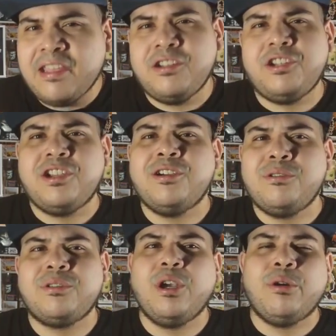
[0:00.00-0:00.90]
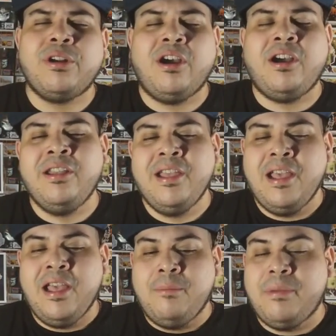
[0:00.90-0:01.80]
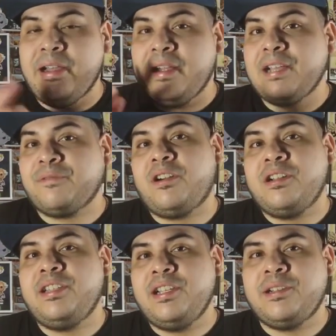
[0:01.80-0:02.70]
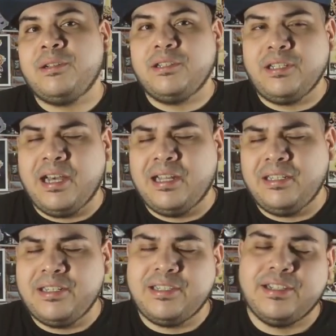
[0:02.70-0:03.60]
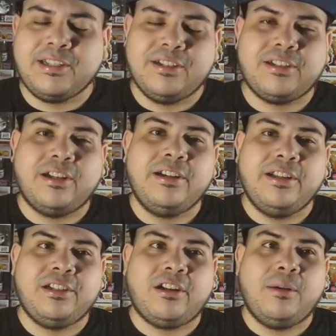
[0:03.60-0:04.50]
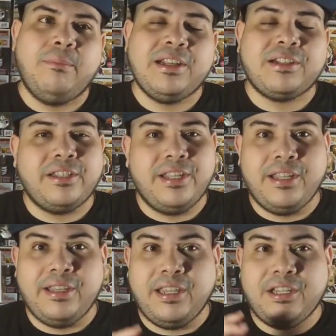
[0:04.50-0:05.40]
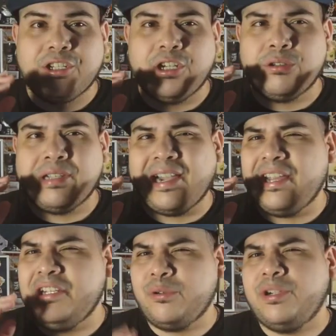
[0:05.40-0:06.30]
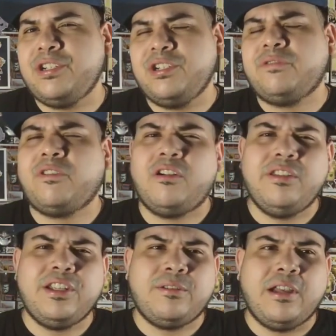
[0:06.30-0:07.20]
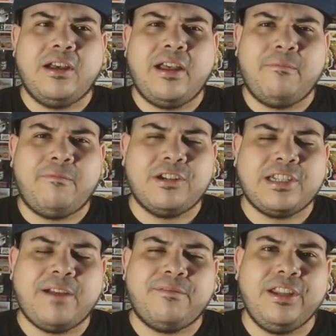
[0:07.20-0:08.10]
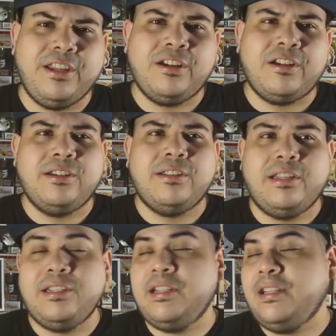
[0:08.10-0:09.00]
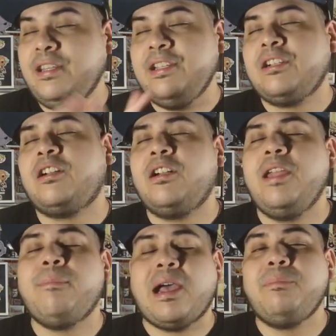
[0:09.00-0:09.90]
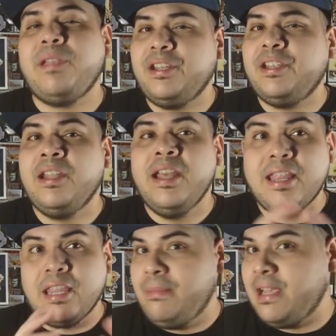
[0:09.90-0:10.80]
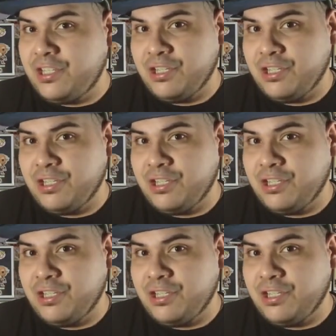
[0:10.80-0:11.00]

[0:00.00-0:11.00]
shows going on. But as far as this list is concerned, these are basically the shows that I enjoyed so far this first half of the year. And these are, in my opinion, the best